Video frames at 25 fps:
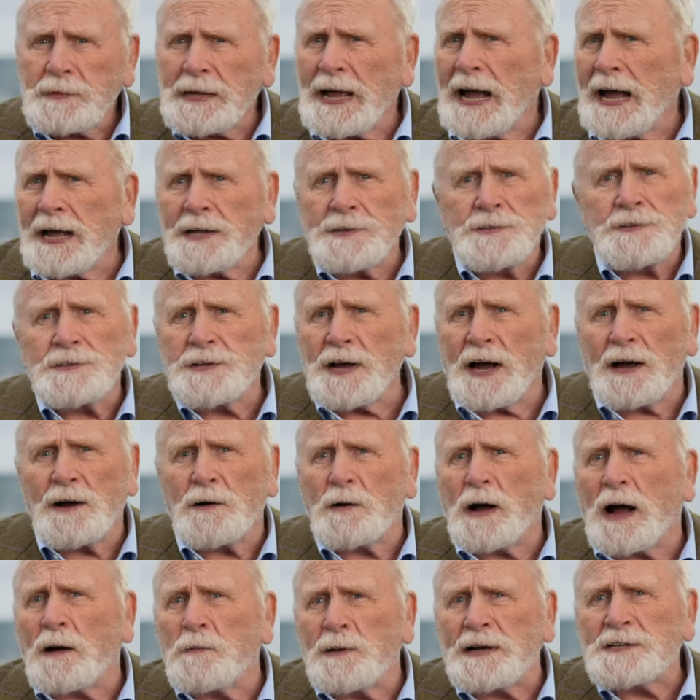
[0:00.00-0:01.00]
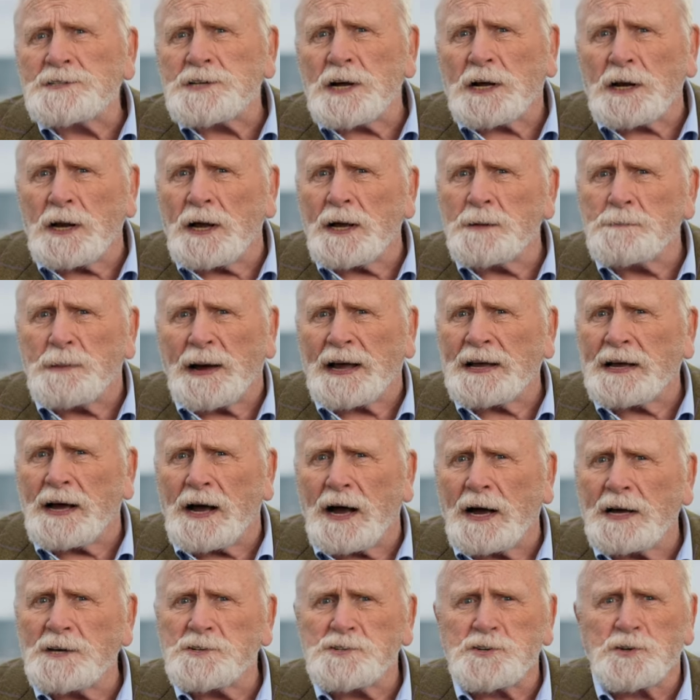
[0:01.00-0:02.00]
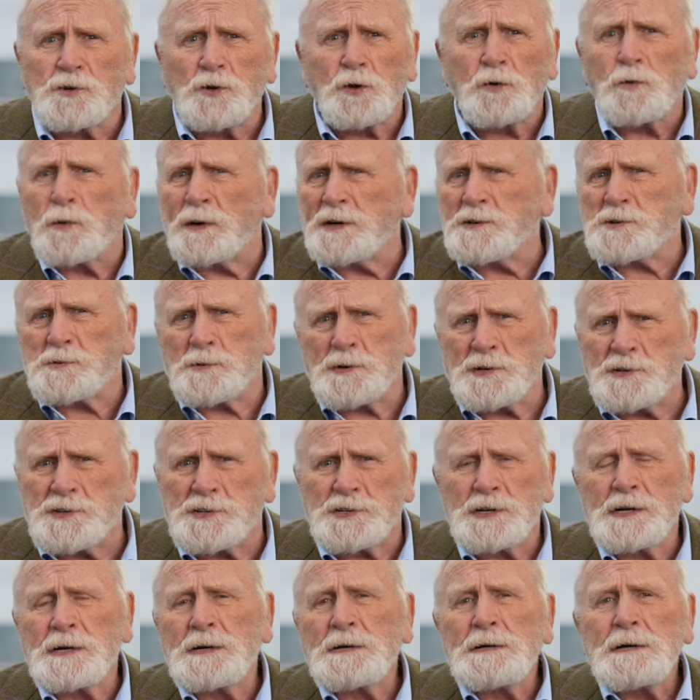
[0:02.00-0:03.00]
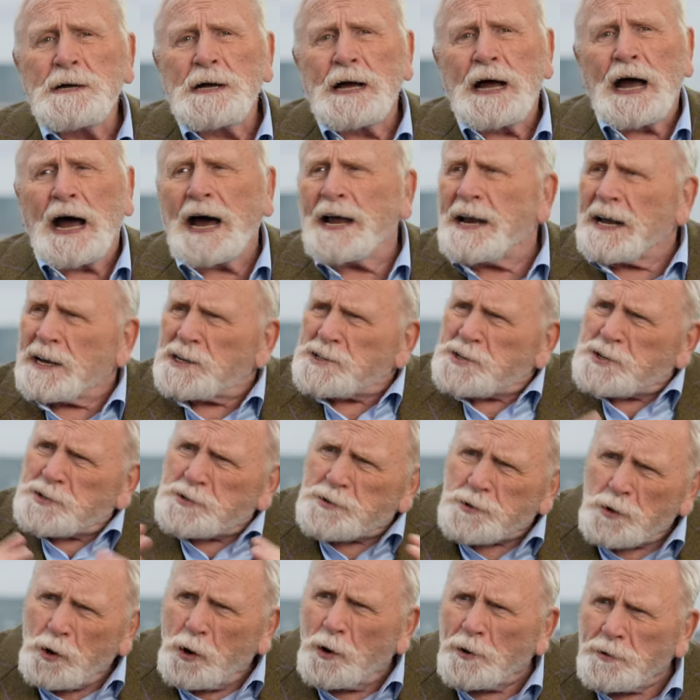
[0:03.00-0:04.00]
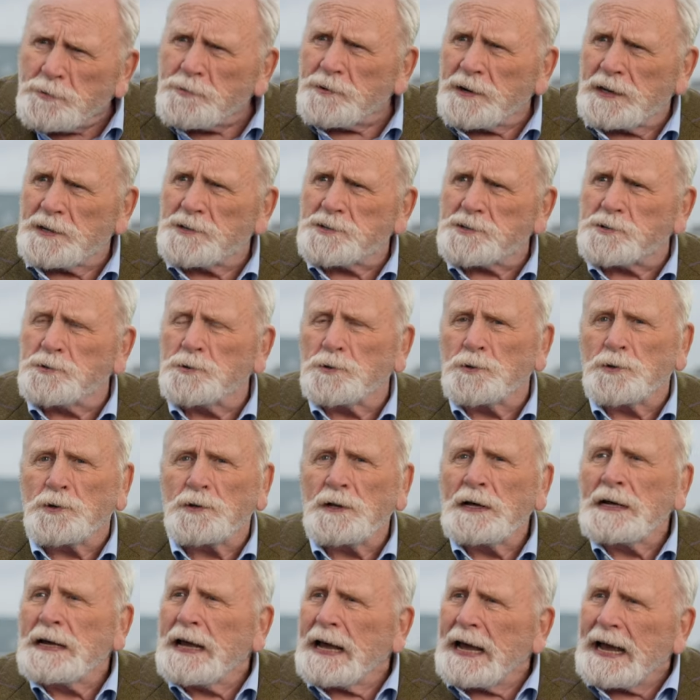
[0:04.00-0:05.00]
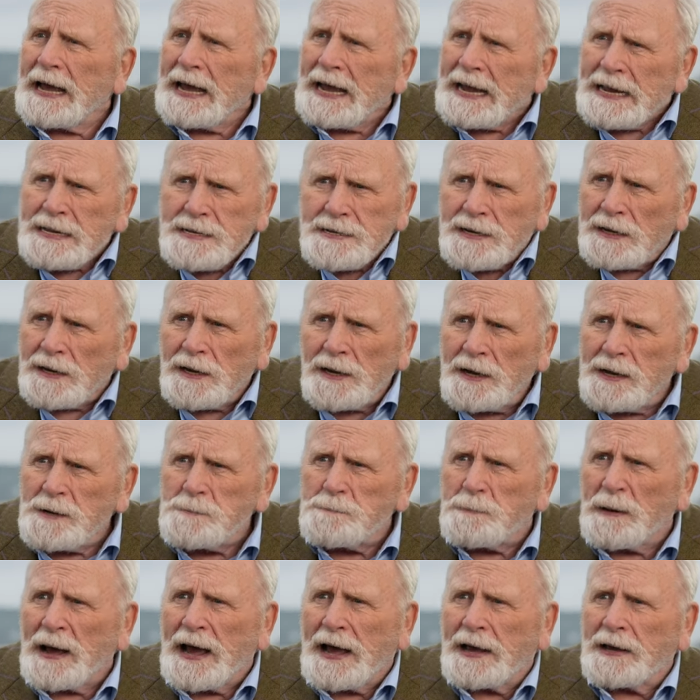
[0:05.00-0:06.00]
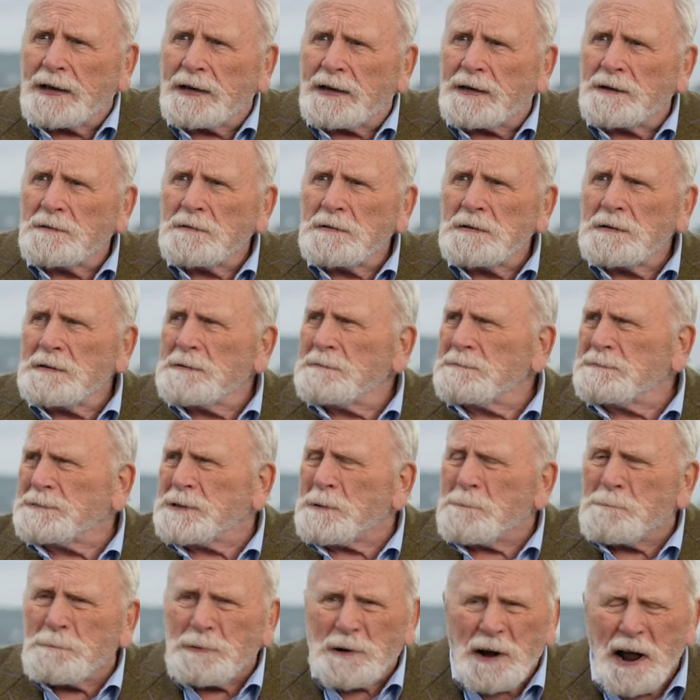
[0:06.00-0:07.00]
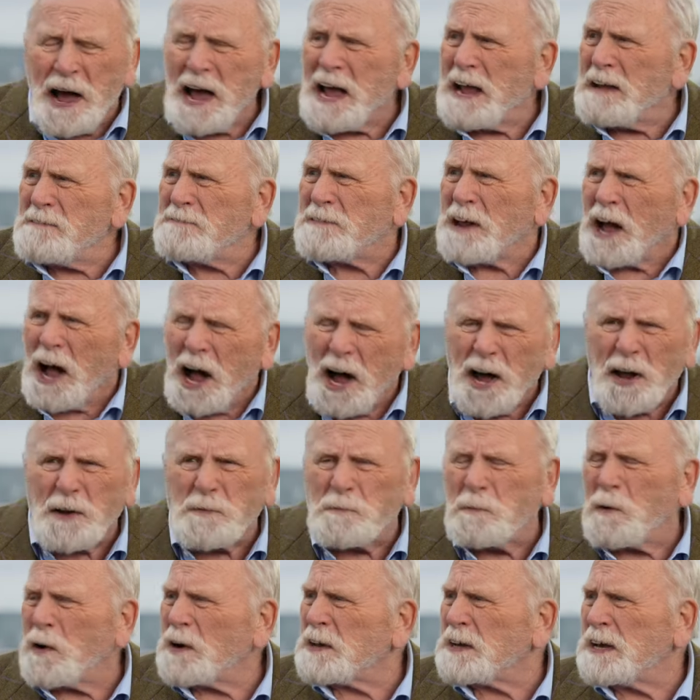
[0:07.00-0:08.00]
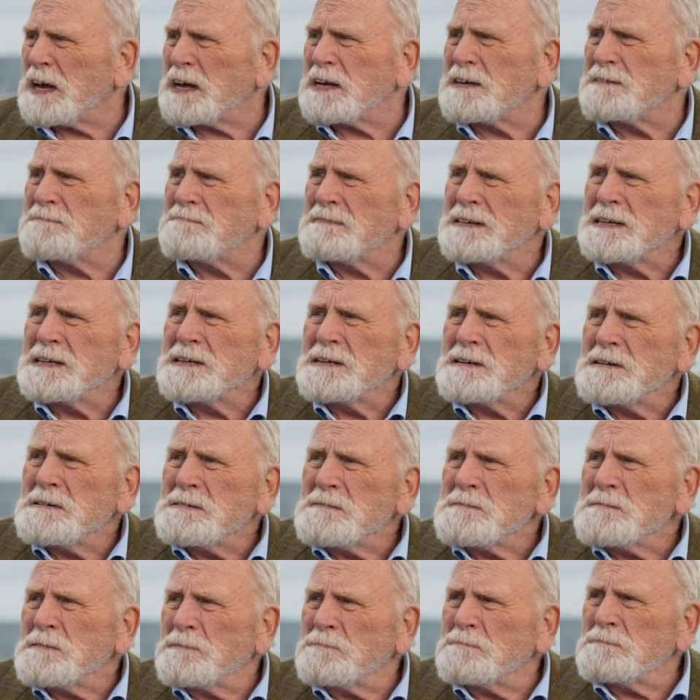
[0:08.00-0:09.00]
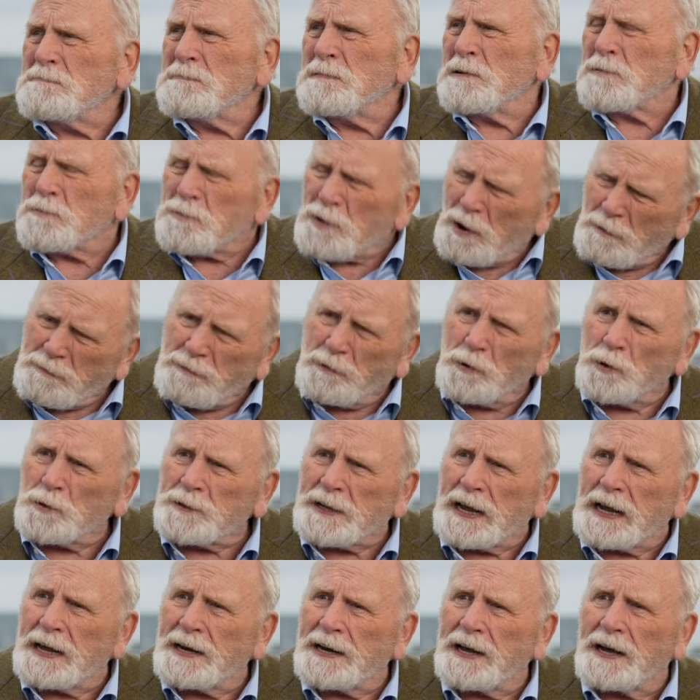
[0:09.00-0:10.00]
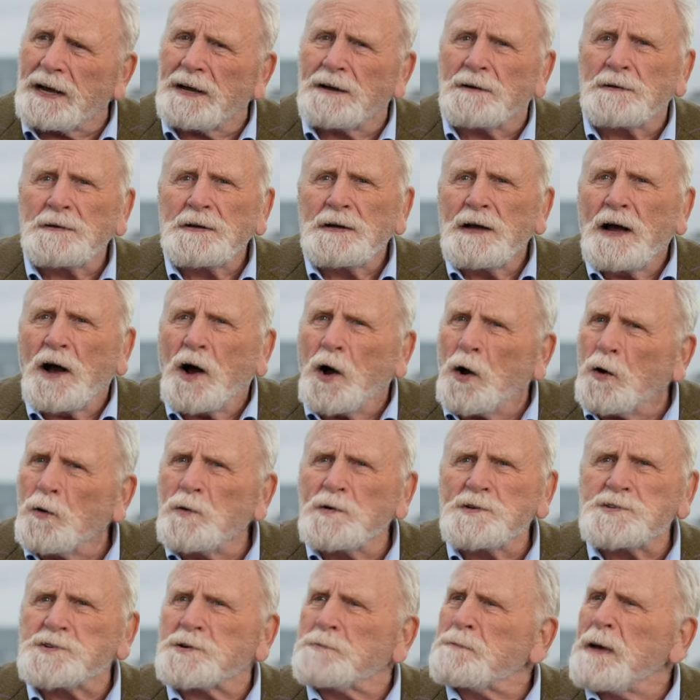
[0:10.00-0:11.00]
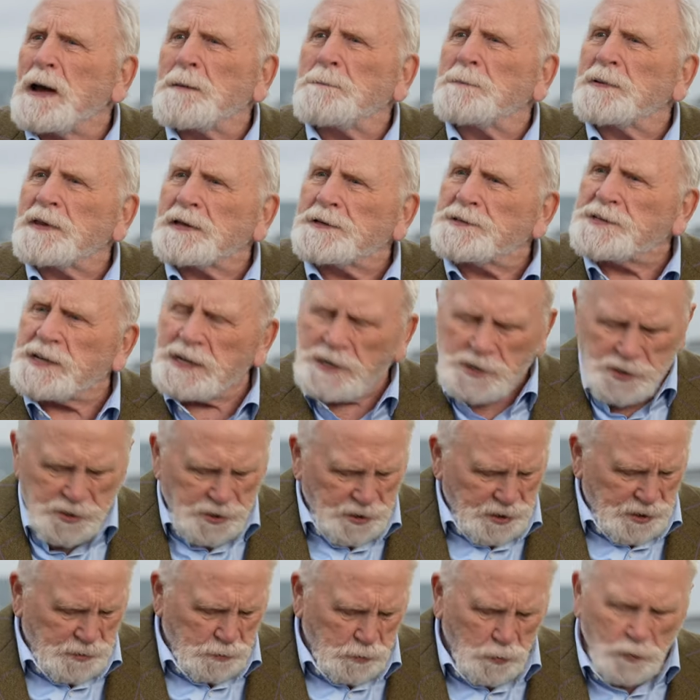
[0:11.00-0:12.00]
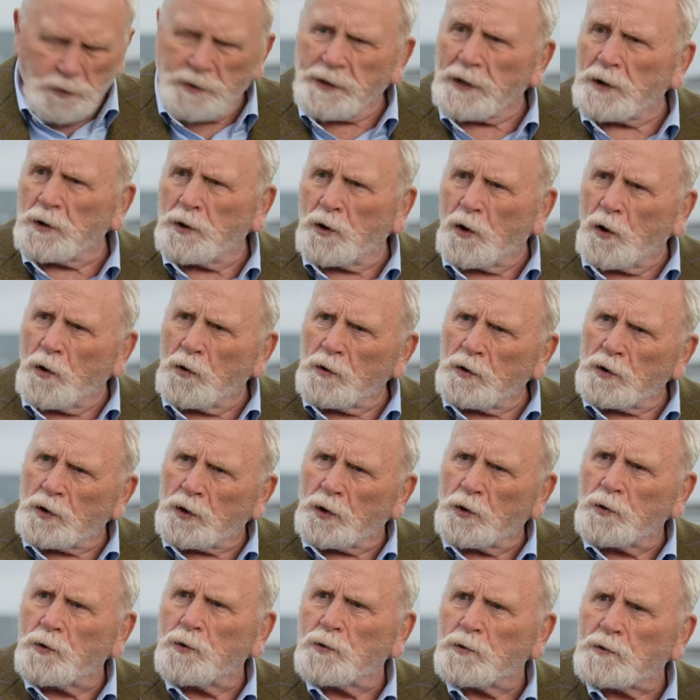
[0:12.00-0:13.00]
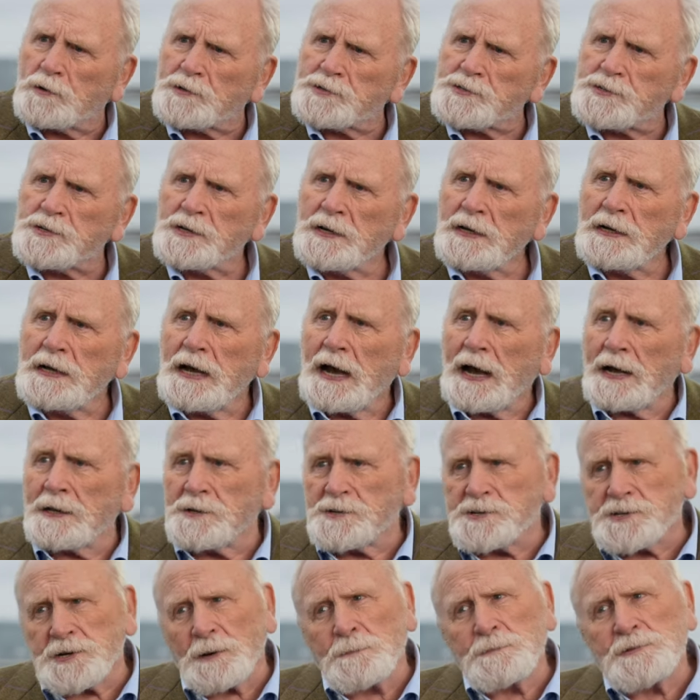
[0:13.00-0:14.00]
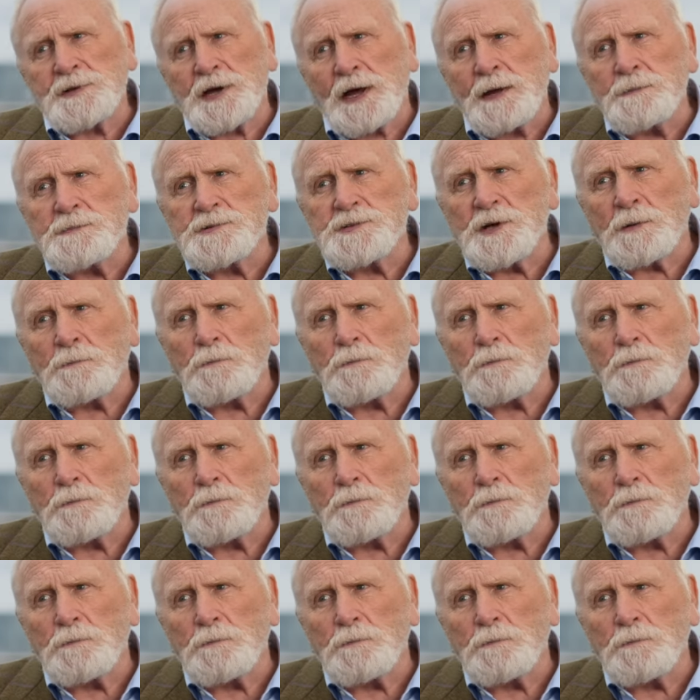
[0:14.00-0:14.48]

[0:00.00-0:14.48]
And I, uh, I went to Clydebank High School, which was an extraordinary school. In Clydebank, deprived, hard-working, ruffled area. Always remember the teachers wore their long cloaks and sometimes their